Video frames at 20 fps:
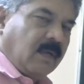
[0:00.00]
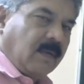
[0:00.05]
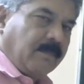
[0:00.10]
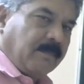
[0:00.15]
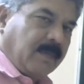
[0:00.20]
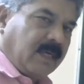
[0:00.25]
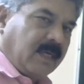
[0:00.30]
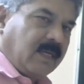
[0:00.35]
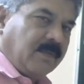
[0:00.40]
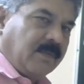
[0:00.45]

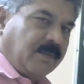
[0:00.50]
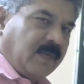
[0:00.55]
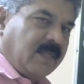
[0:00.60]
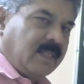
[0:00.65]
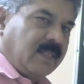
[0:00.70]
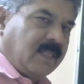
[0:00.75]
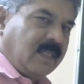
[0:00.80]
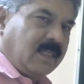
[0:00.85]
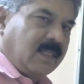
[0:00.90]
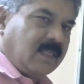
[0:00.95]
but
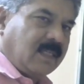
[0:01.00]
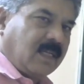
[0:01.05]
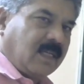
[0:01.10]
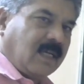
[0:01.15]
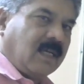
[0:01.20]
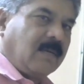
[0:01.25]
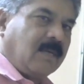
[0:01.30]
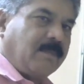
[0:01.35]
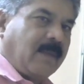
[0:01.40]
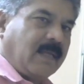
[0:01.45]
difference is
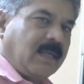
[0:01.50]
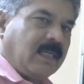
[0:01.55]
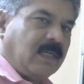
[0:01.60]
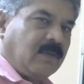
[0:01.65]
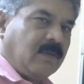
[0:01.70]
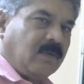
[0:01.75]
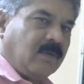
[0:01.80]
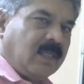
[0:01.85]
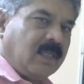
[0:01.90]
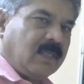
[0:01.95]
current
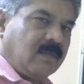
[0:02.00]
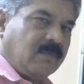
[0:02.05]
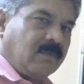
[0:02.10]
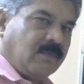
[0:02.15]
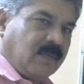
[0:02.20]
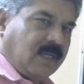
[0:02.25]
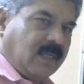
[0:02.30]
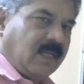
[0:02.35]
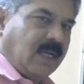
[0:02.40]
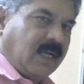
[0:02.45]
magnitude is
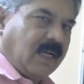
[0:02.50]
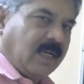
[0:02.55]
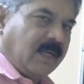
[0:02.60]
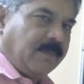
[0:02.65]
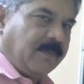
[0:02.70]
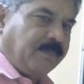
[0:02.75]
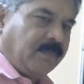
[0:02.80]
very high.